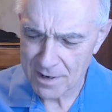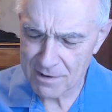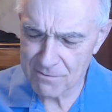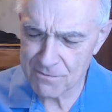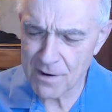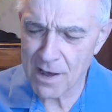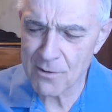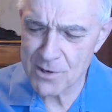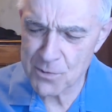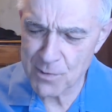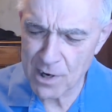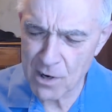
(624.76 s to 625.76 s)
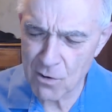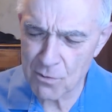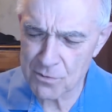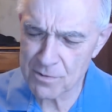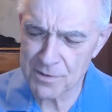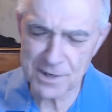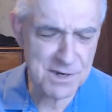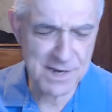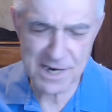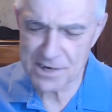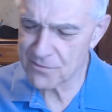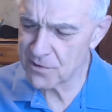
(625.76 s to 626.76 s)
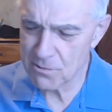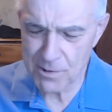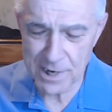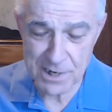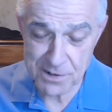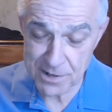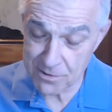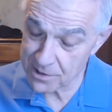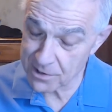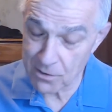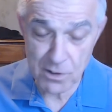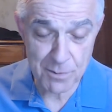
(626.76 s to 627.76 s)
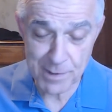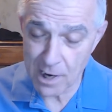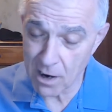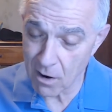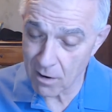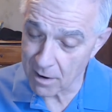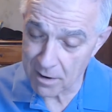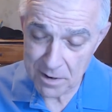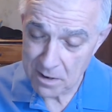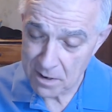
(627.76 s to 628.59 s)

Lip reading: And Father, as we go through these next few weeks that are still going to be hard,